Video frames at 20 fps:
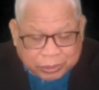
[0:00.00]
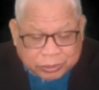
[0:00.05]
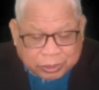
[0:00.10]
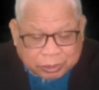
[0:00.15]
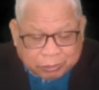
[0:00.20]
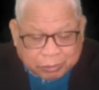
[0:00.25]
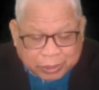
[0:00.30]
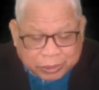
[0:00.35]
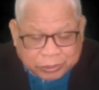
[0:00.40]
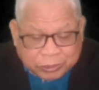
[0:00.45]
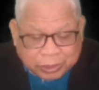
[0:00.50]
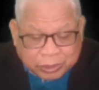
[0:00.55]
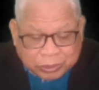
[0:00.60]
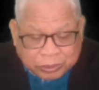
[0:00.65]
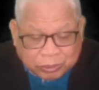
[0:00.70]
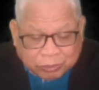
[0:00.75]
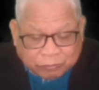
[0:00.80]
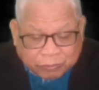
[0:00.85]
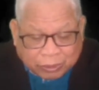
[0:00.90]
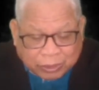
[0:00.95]
but he is the
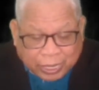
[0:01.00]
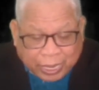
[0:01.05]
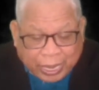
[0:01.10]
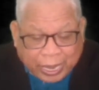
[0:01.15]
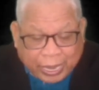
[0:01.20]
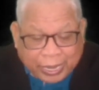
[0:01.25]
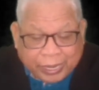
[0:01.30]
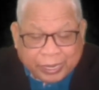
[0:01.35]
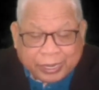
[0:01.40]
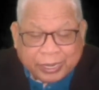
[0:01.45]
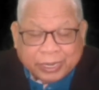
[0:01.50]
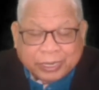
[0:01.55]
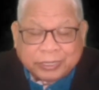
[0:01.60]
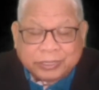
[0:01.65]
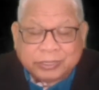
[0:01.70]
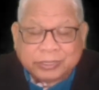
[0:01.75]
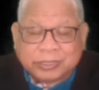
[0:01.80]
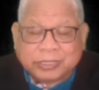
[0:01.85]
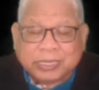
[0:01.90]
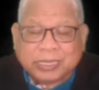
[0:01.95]
messenger of Allah
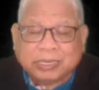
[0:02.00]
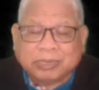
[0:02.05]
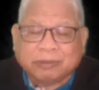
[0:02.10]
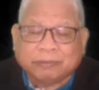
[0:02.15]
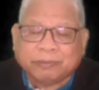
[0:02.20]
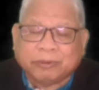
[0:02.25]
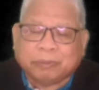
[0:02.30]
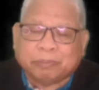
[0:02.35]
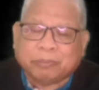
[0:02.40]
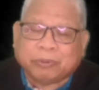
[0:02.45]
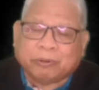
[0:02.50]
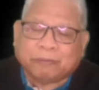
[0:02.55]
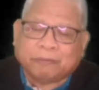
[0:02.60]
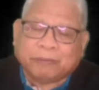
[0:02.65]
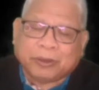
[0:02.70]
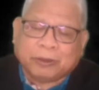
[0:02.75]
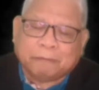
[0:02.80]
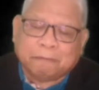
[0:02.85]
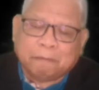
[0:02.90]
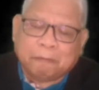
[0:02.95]
and the seal of the
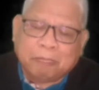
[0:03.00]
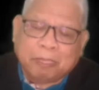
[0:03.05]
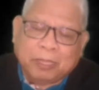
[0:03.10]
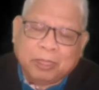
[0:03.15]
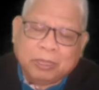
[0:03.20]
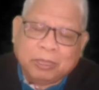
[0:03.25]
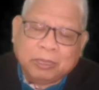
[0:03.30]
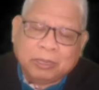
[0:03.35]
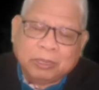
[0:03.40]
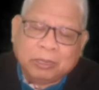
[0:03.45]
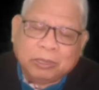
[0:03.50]
prophet.